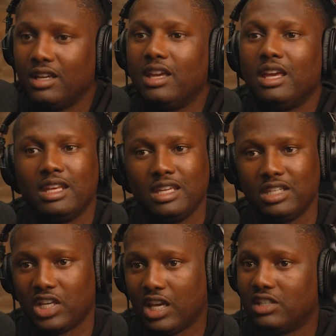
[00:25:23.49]
And then he
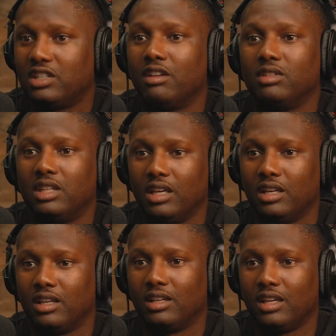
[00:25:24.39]
changed
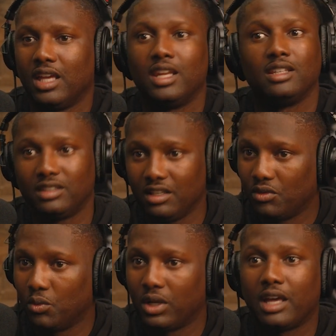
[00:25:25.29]
everything. And then
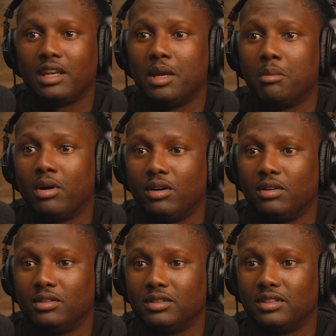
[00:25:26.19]
Steven went out there and
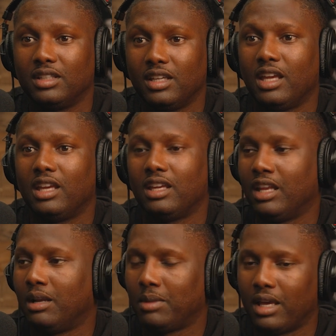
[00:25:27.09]
balled.
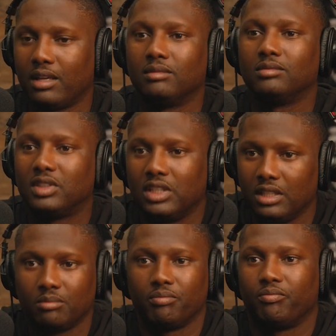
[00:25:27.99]
And I'm like, see,